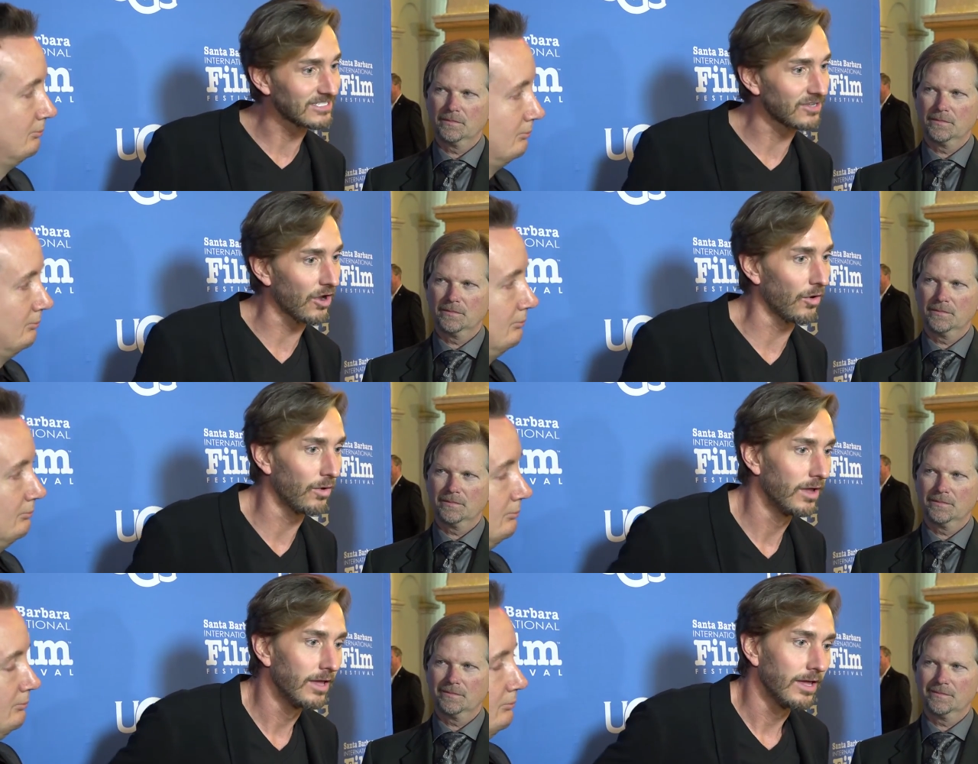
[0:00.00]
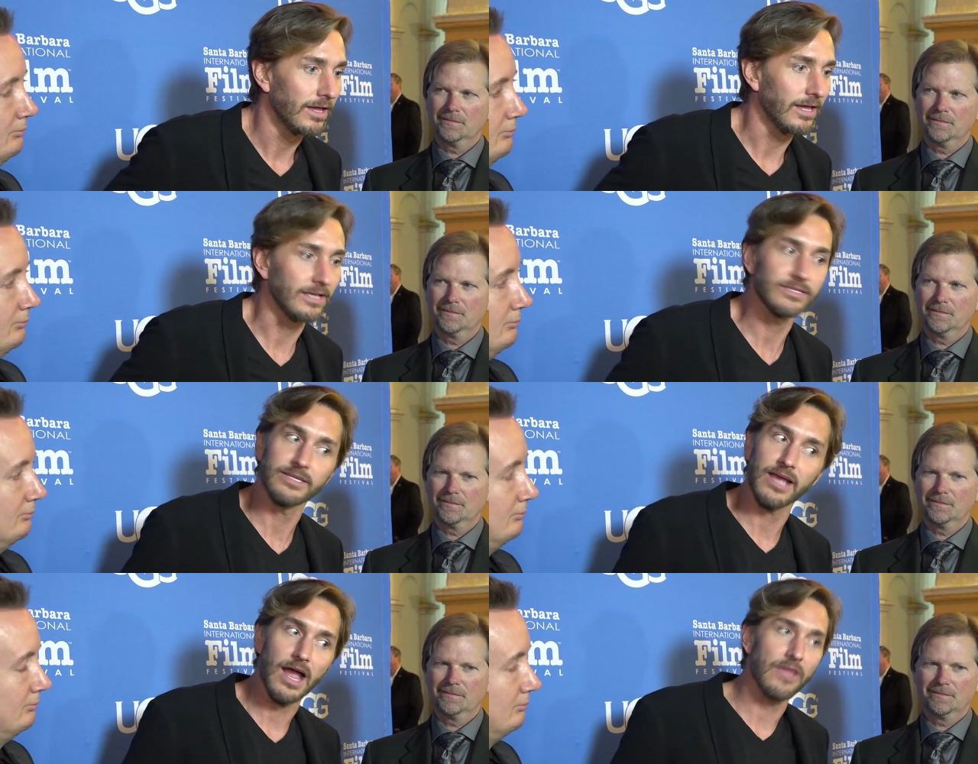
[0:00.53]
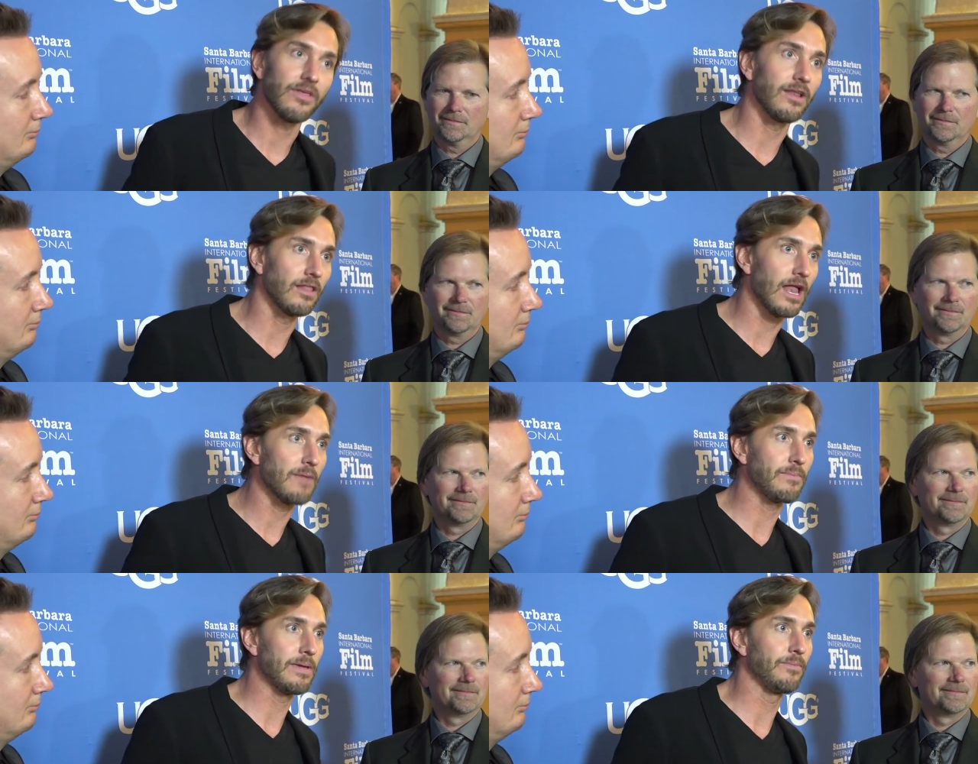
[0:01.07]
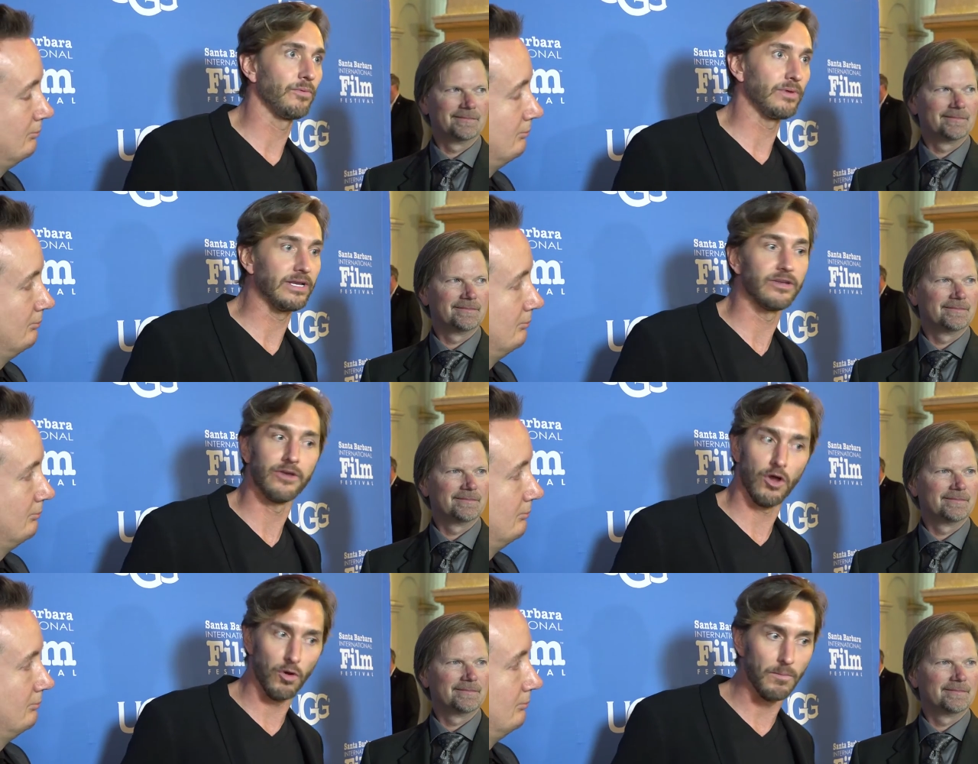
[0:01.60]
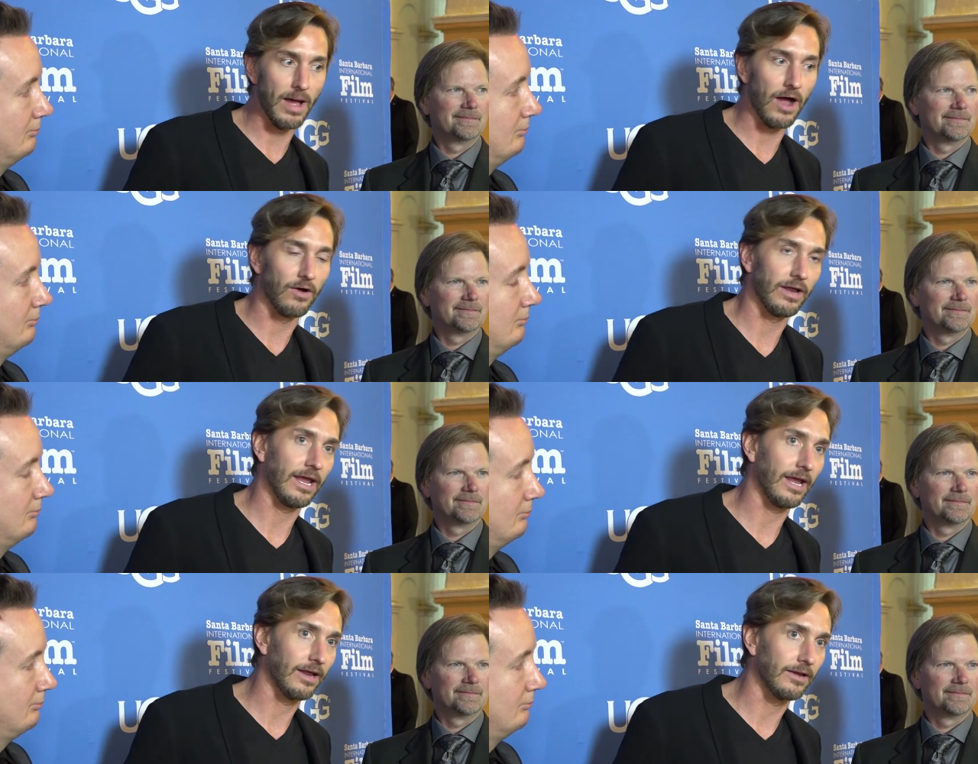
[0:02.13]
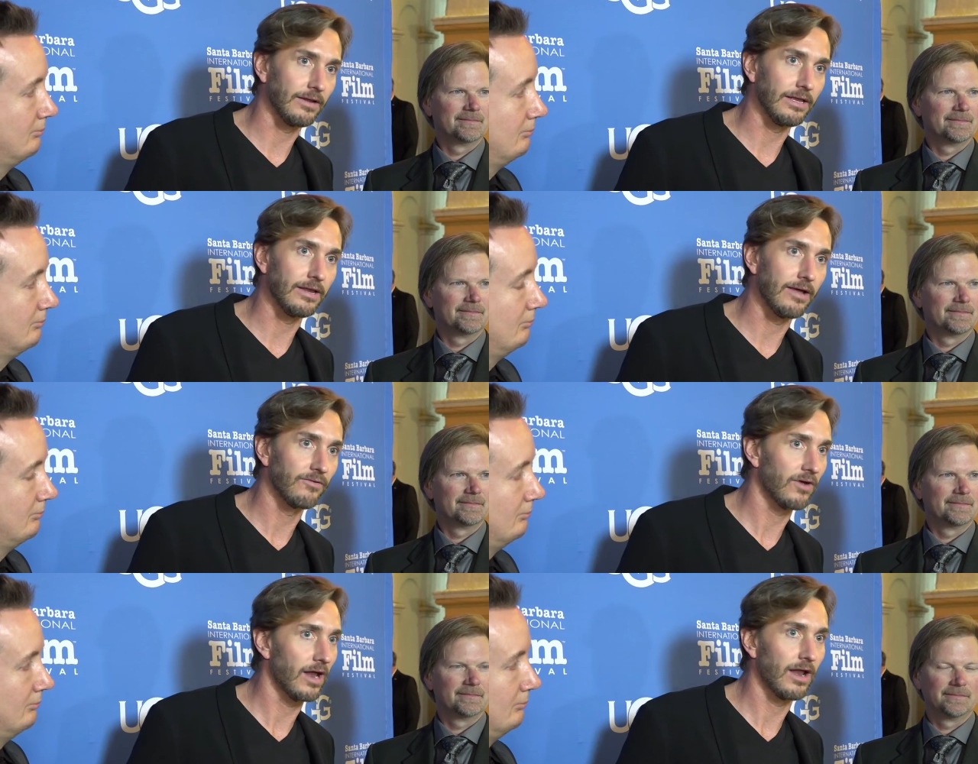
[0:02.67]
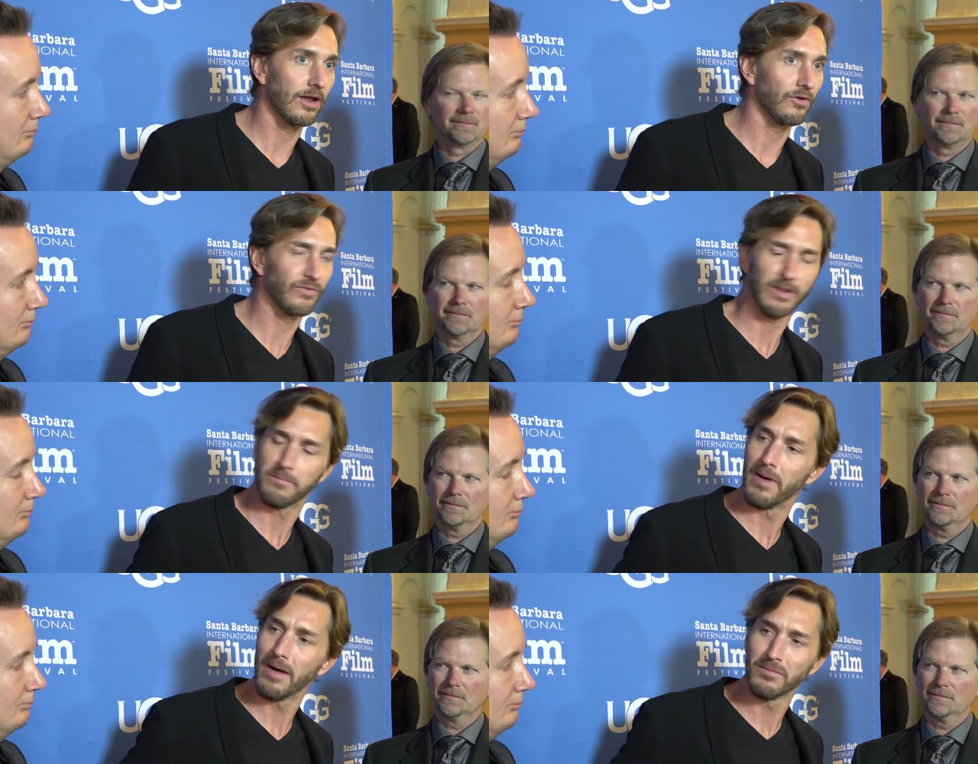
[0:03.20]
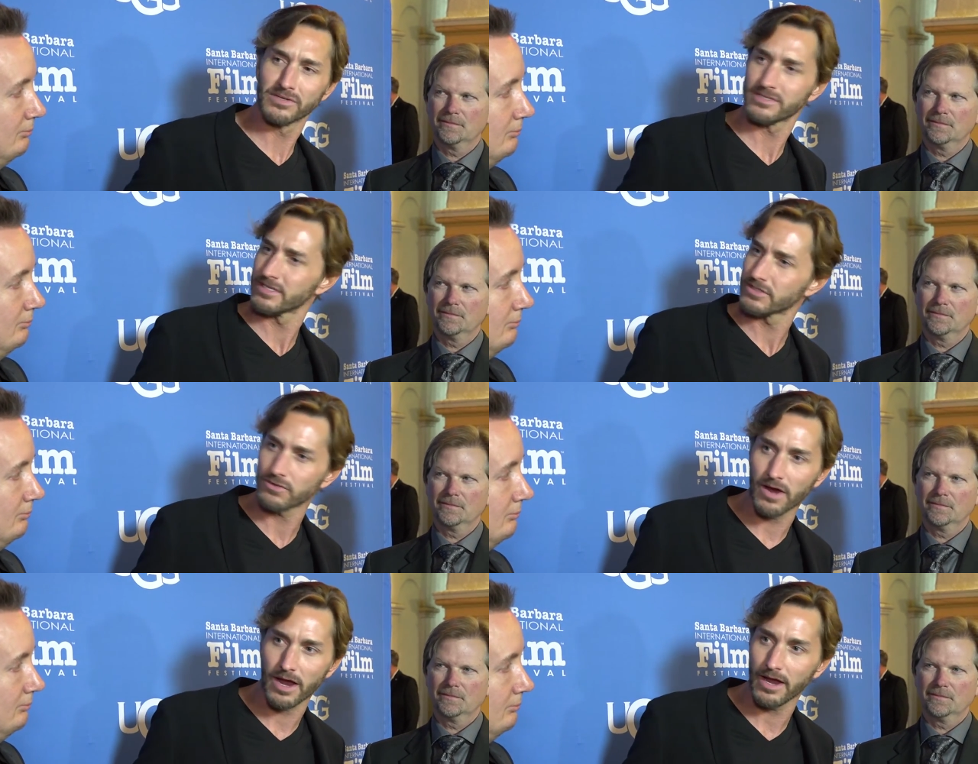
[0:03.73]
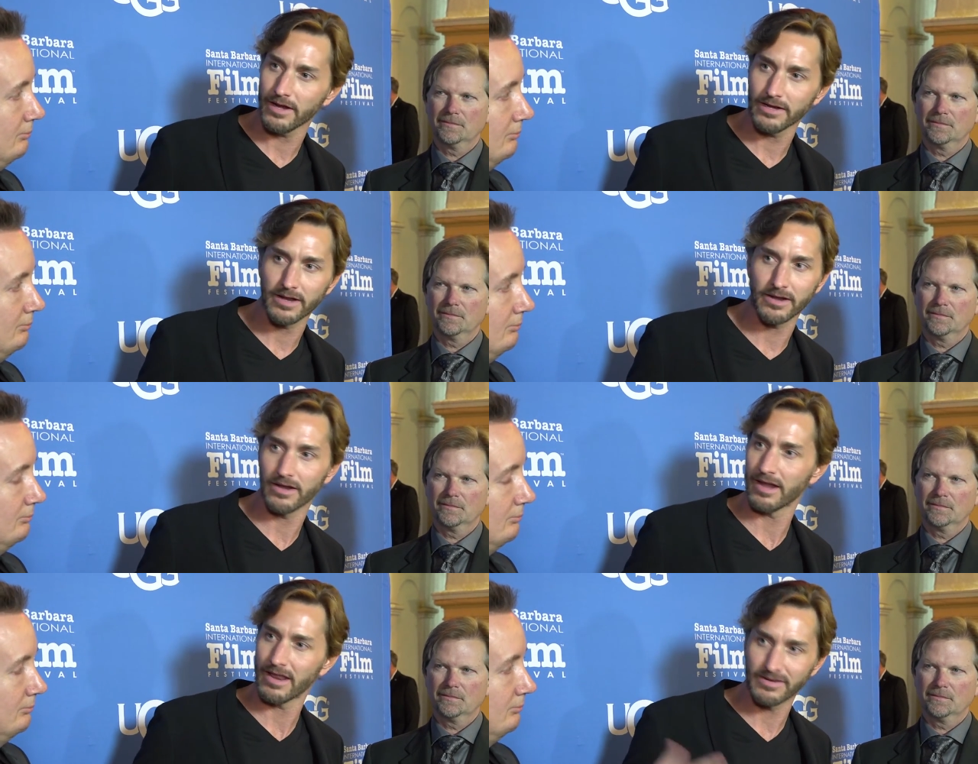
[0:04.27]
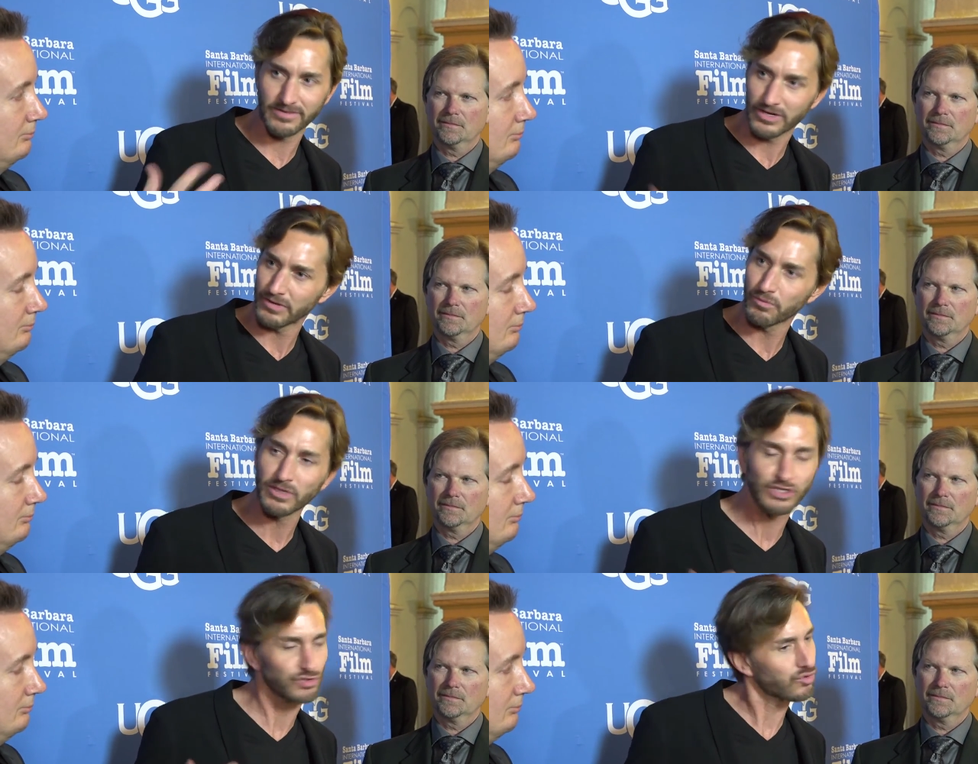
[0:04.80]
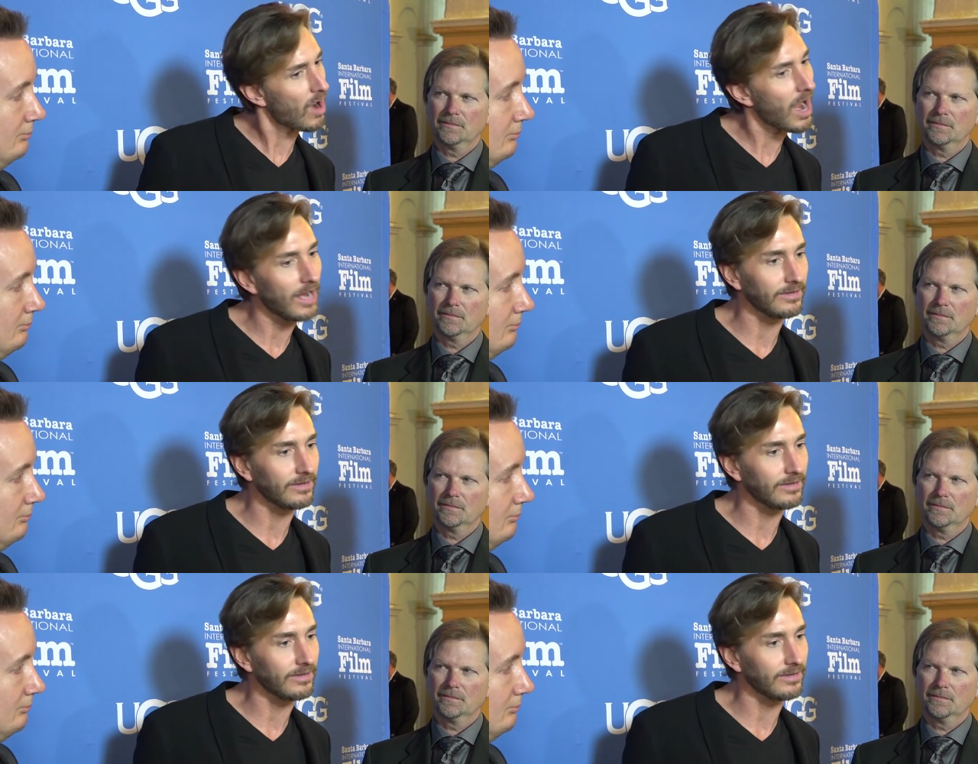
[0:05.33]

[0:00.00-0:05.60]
Speaker 1: So he's a guy that a lot of people need to know about, and he never had, I don't think, a publicist. Right? He didn't didn't really try